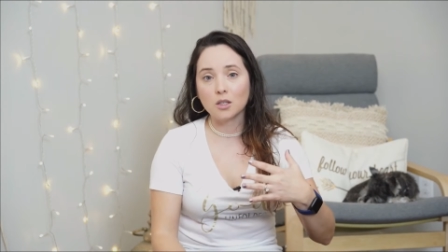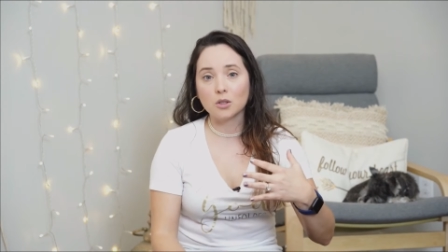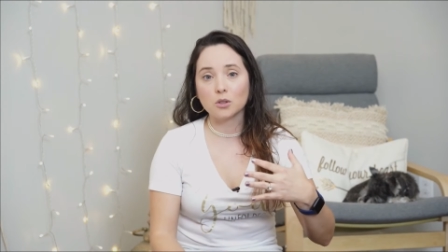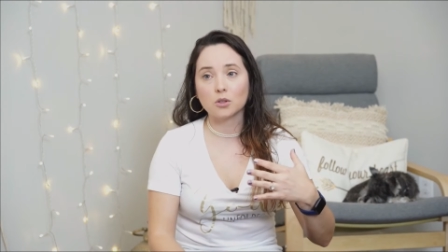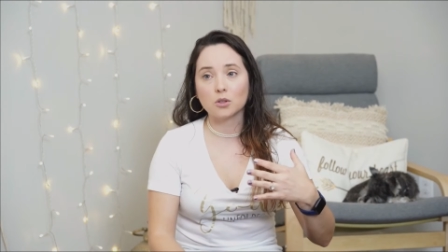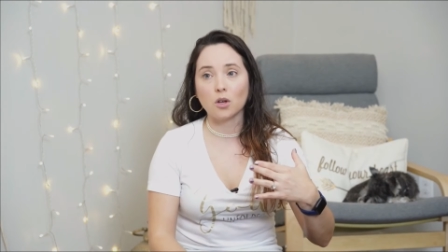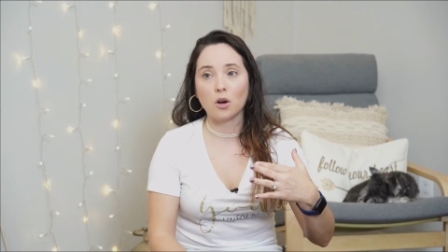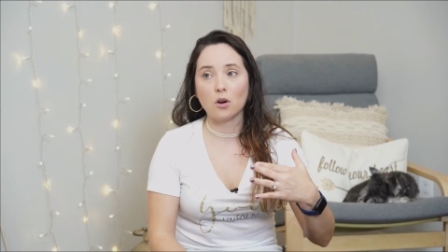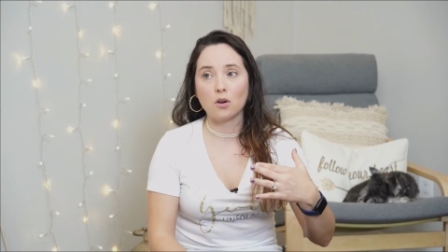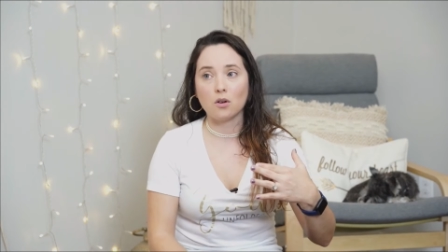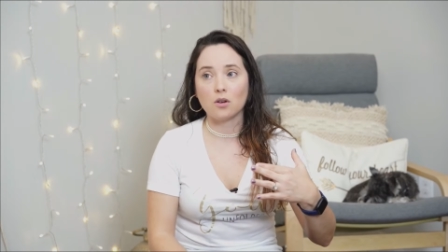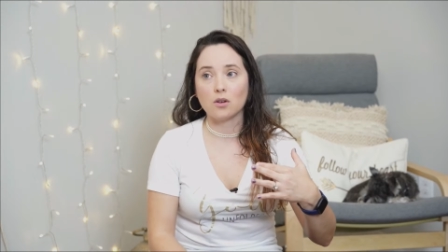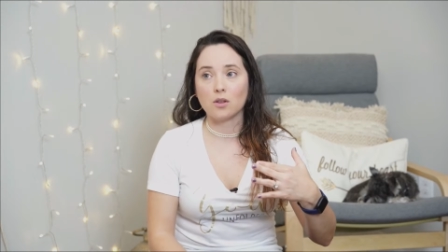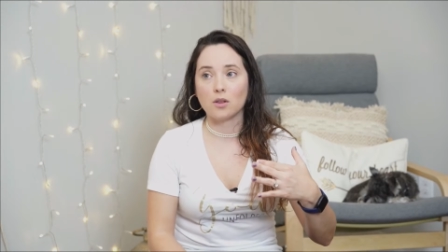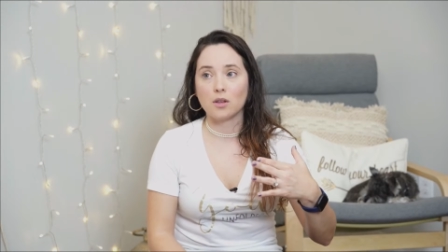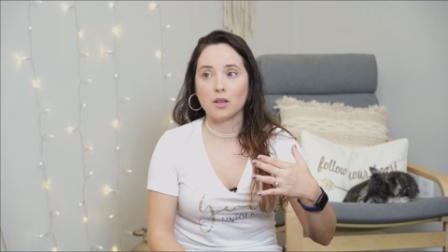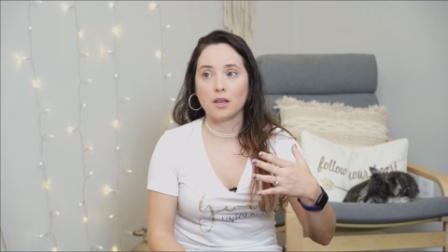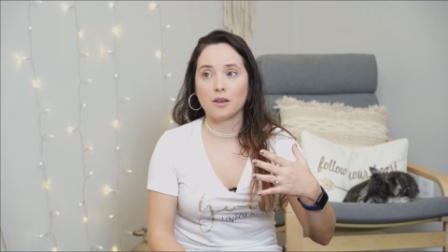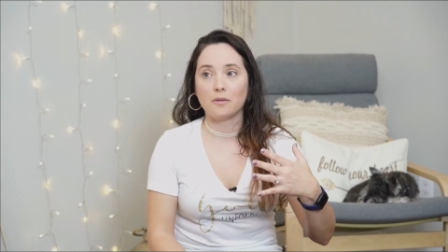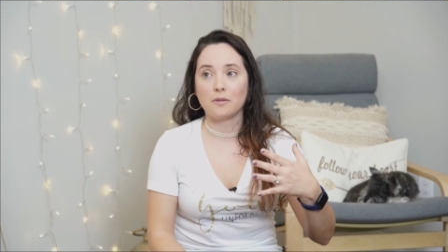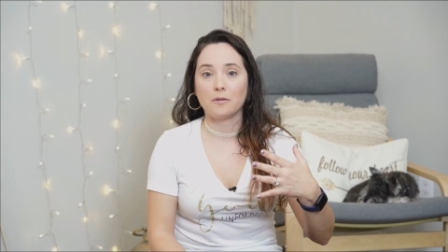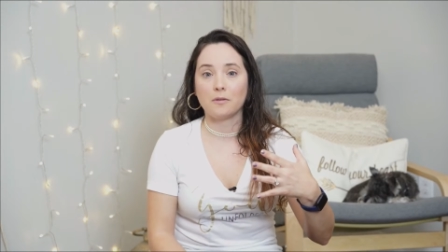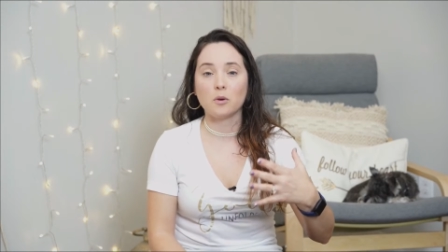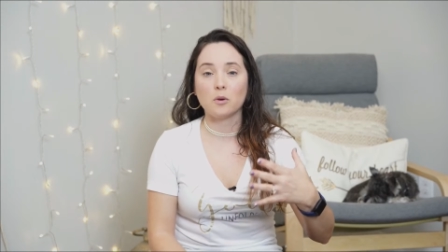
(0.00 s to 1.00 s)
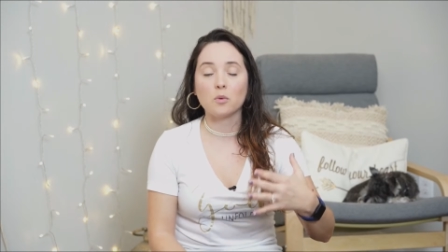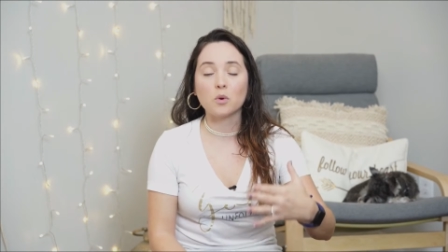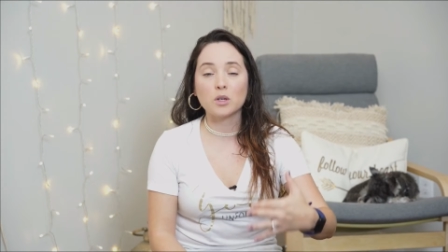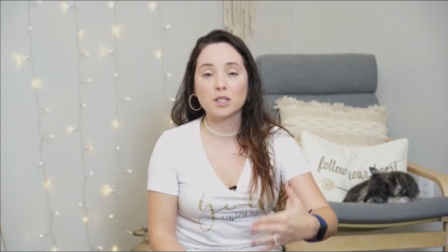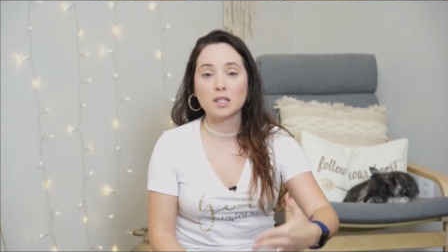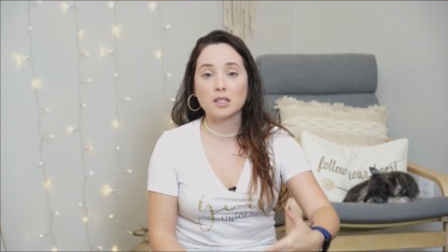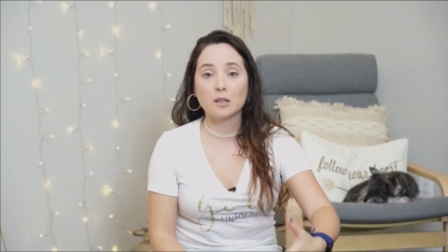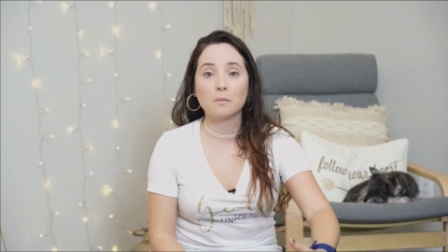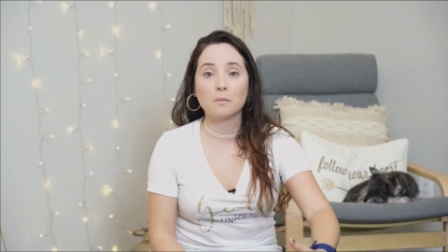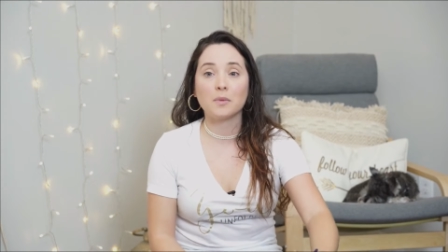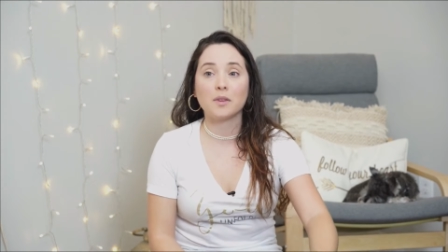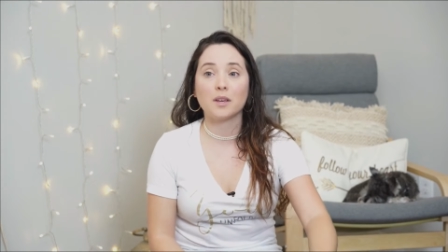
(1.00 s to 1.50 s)
So if it
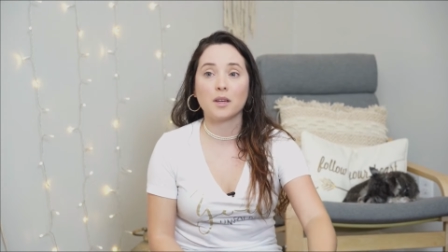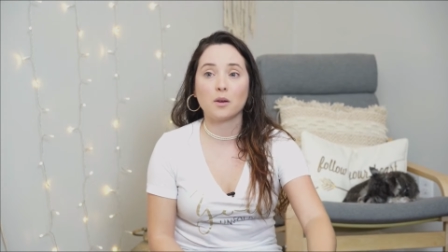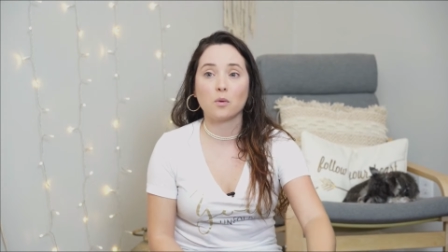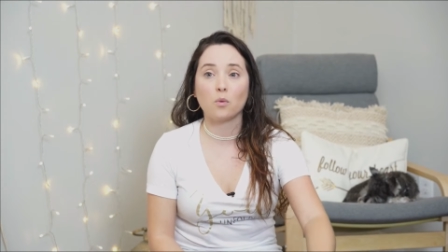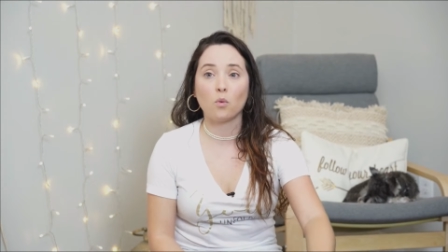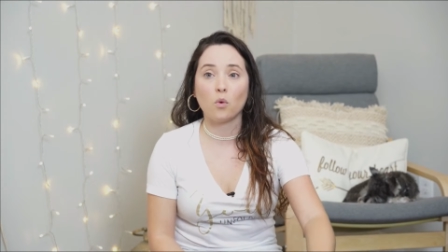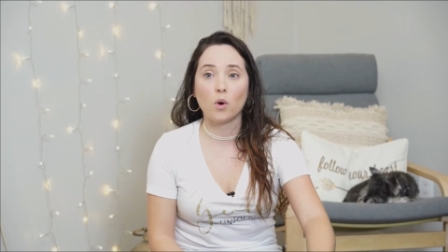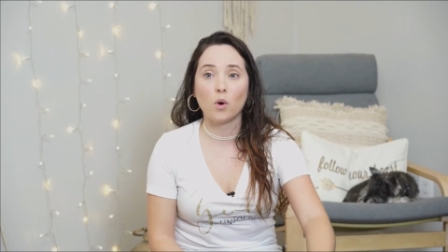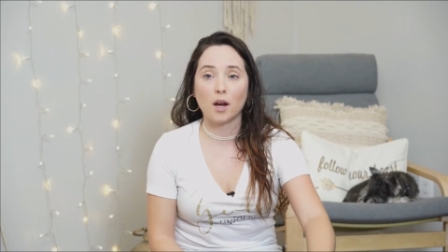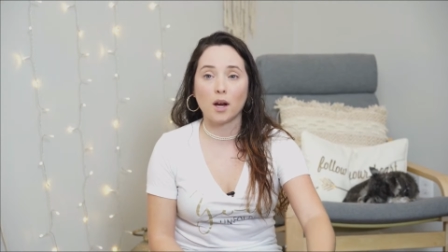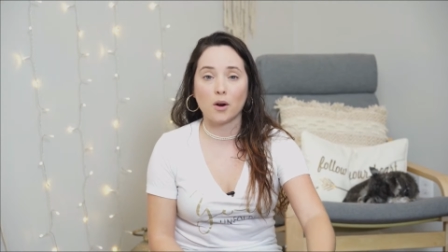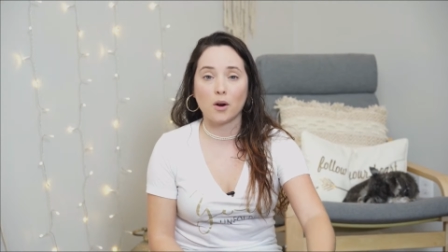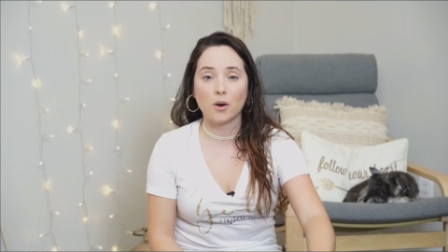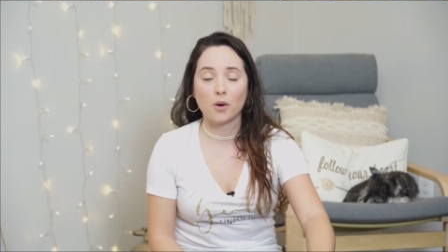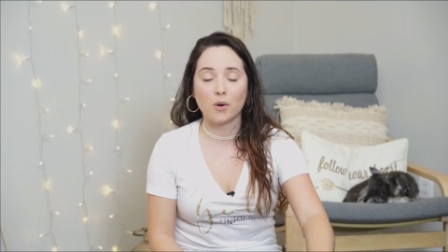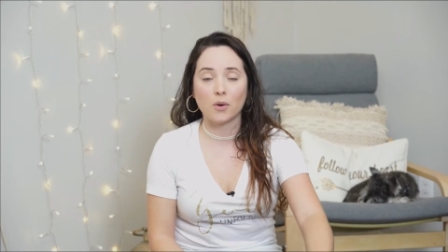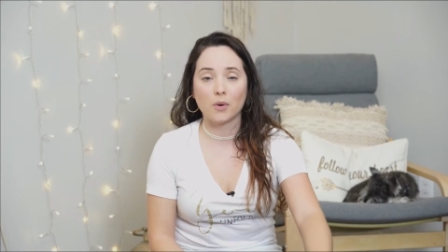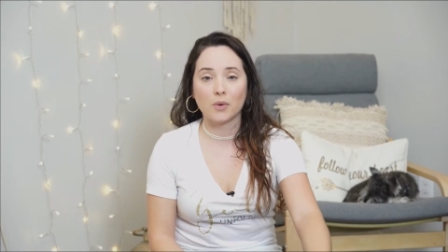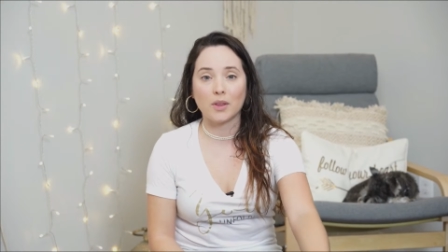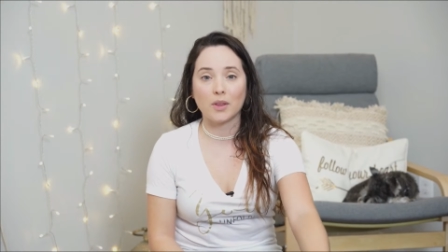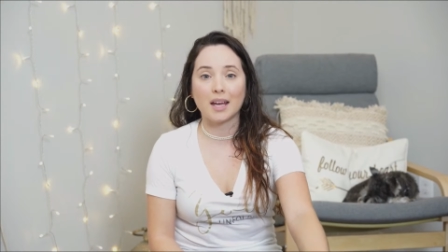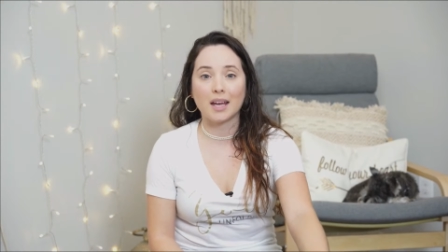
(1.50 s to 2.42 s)
was something where